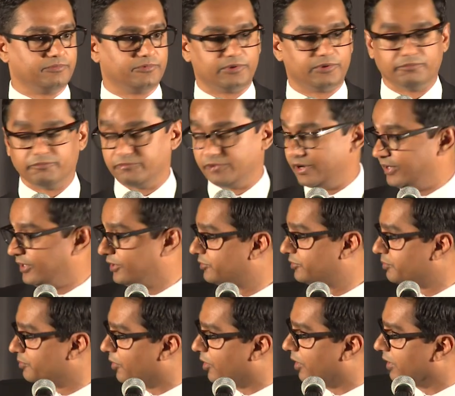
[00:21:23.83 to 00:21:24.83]
some very
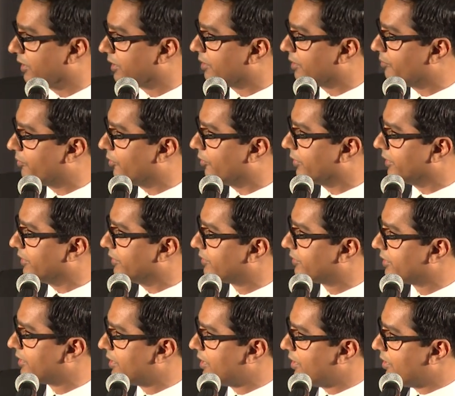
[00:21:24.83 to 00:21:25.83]
small components.